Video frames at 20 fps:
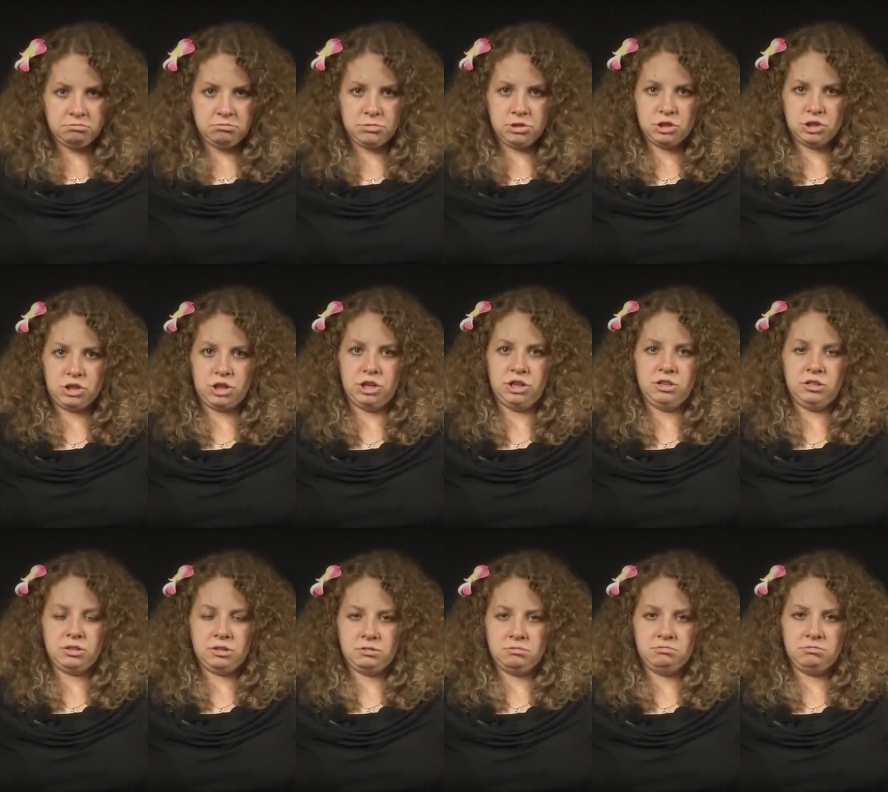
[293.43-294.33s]

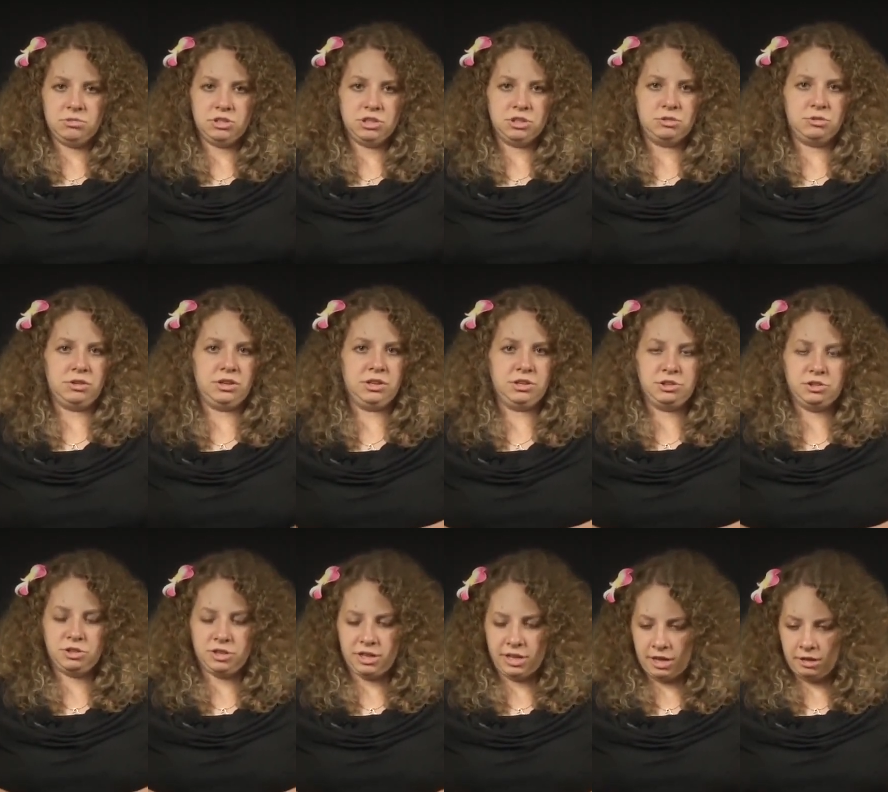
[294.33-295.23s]
just going
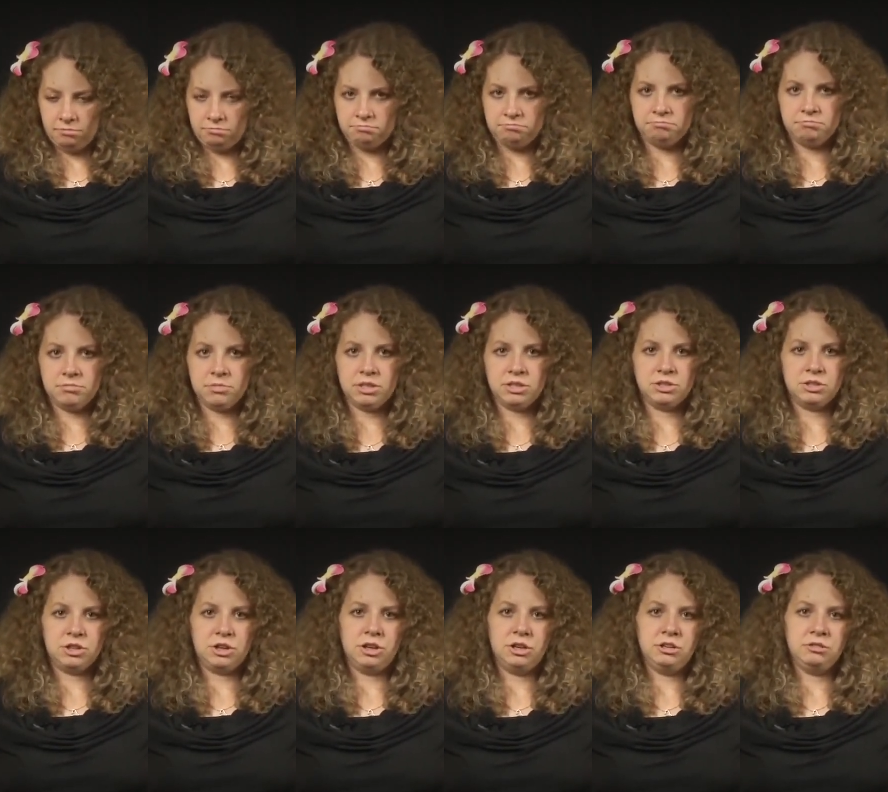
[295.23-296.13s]
straight out, a
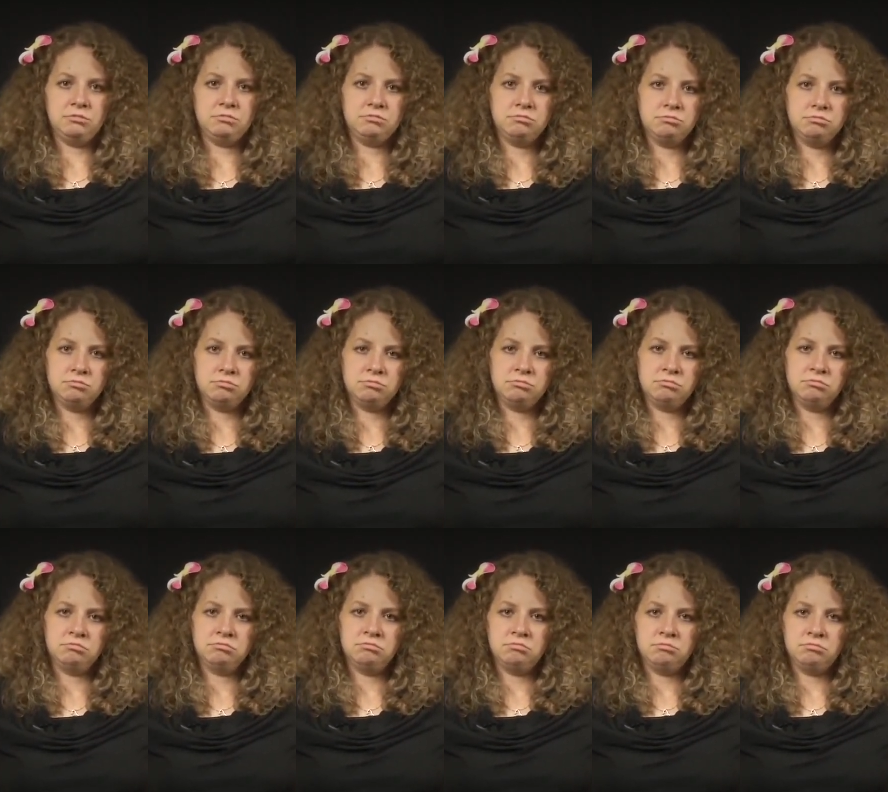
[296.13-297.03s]
skirt.
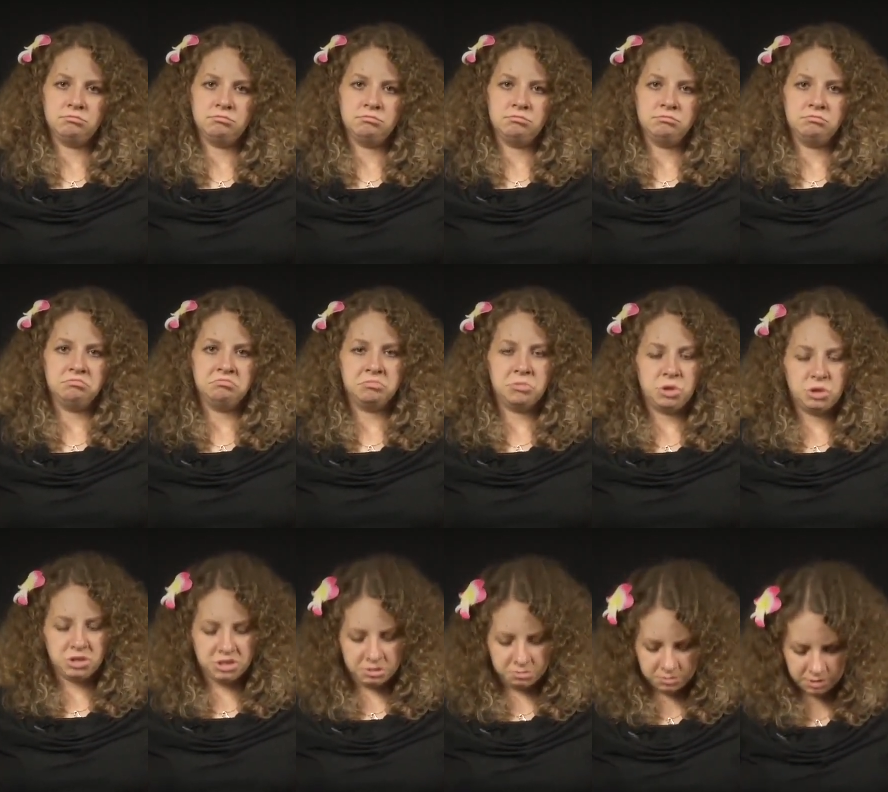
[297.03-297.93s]

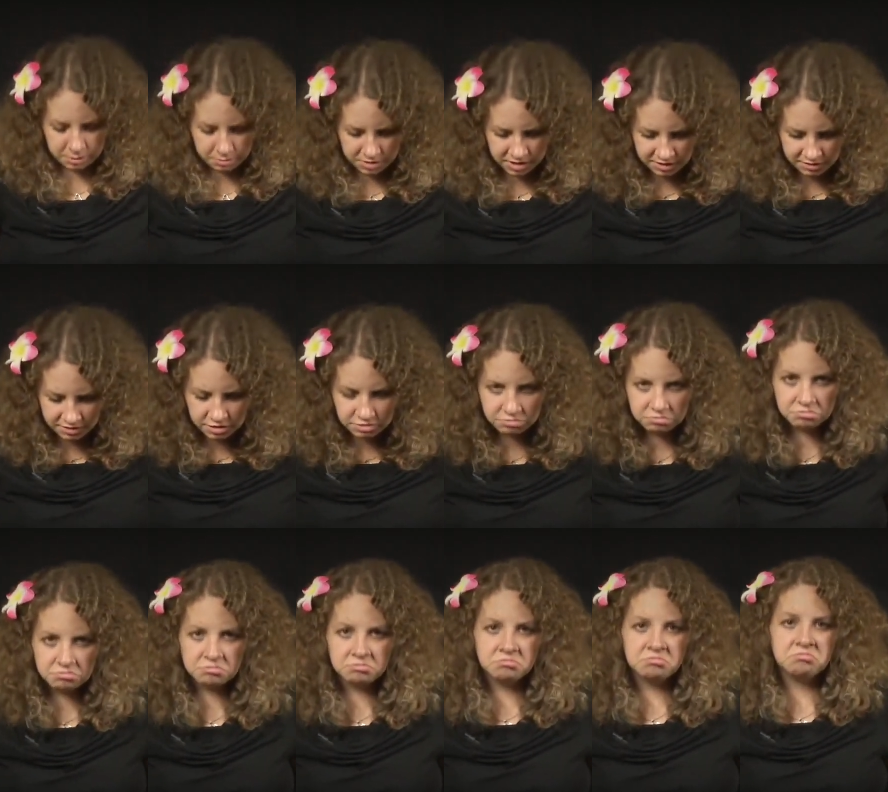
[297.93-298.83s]
Or sometimes even
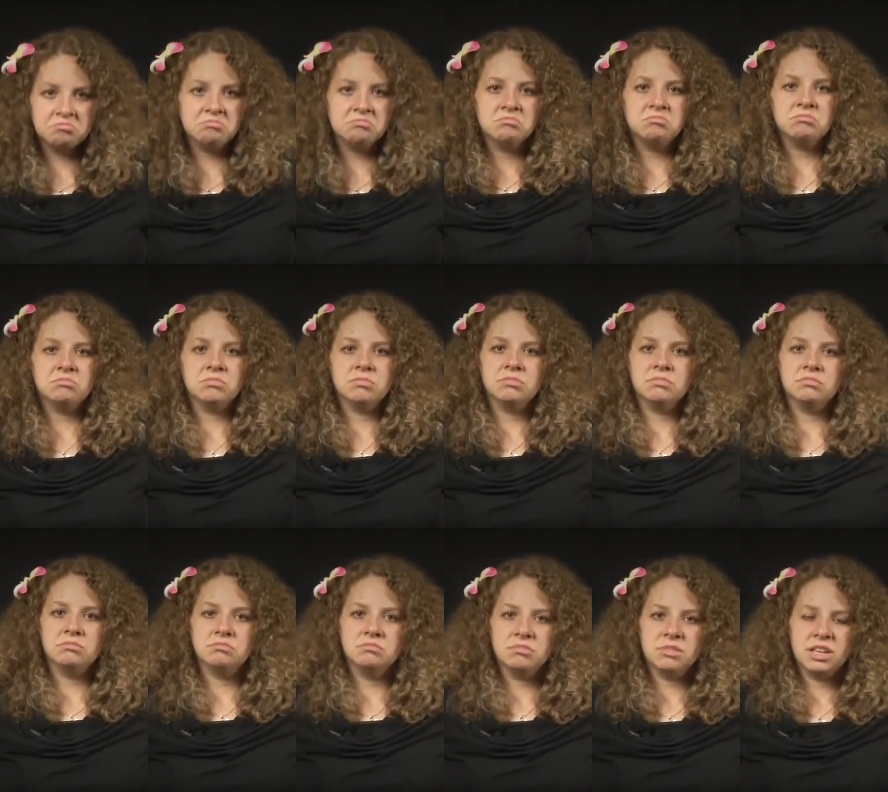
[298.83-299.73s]

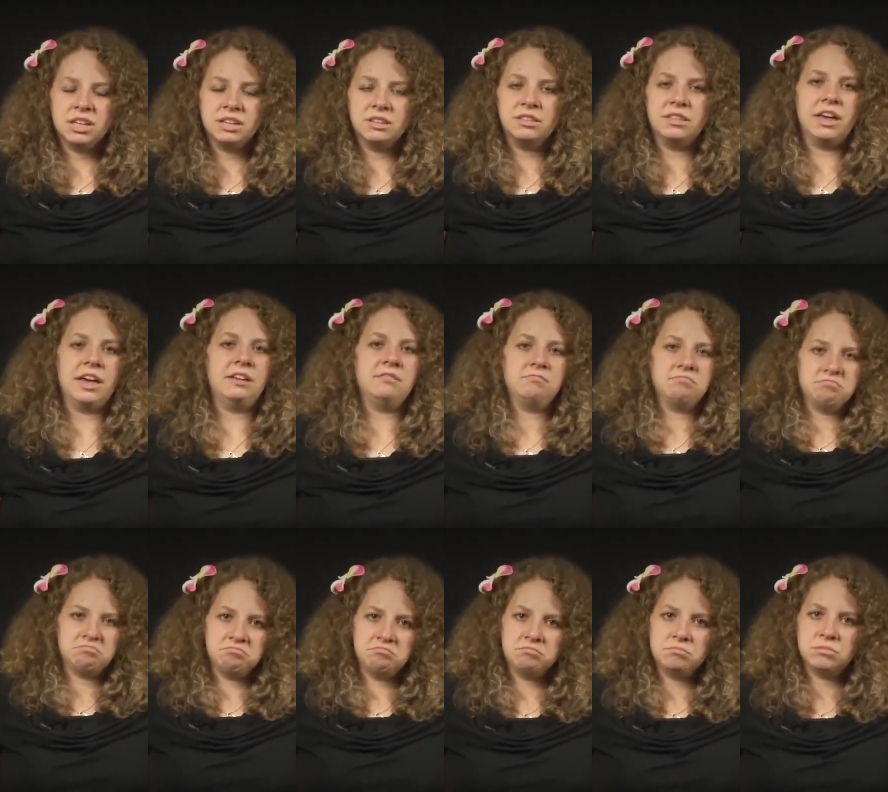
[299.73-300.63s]
like that.
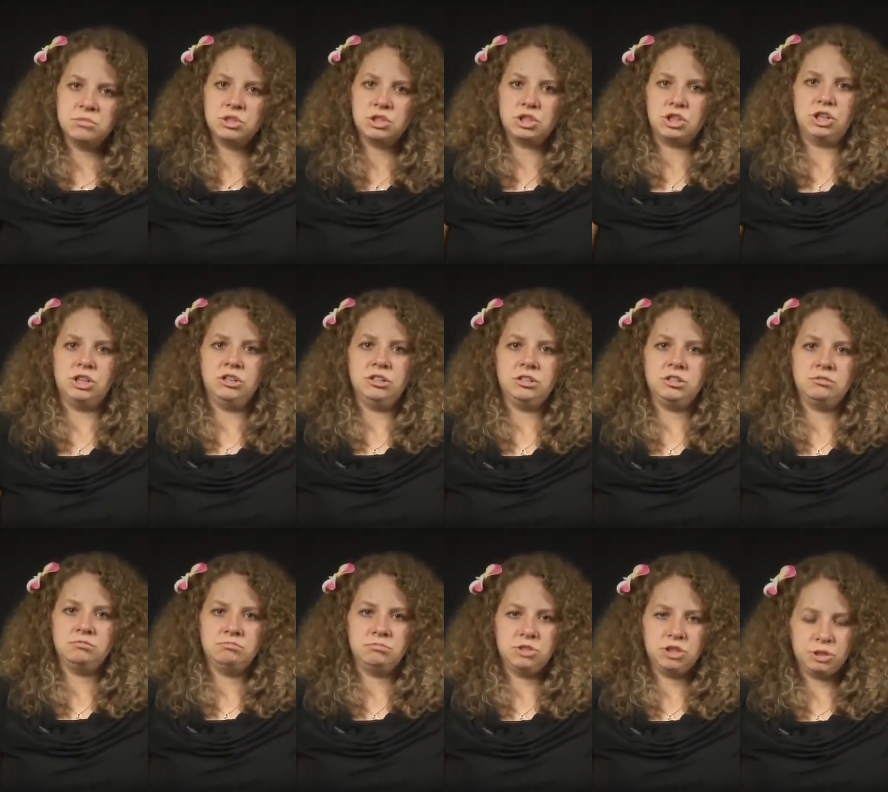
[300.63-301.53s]
skirt,
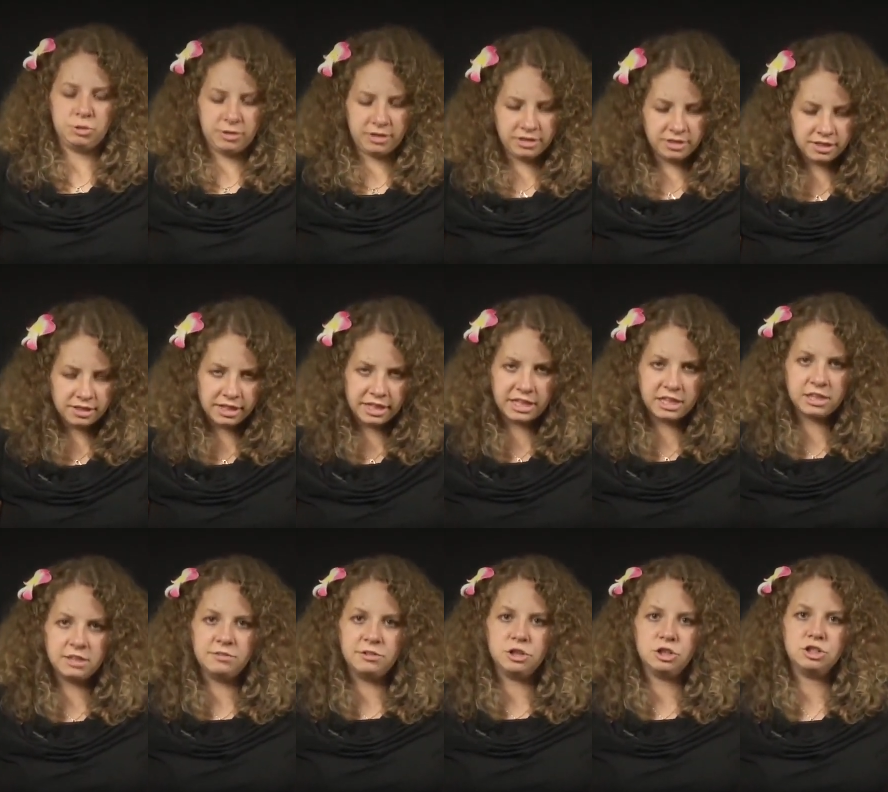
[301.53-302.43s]
showing the length
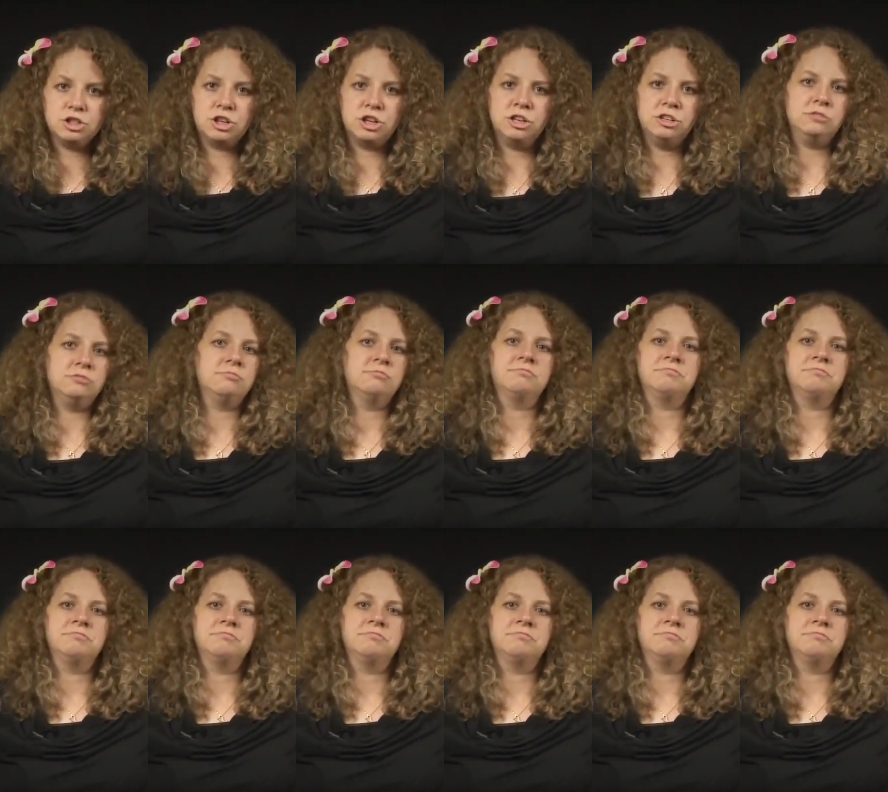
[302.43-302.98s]
of your skirt.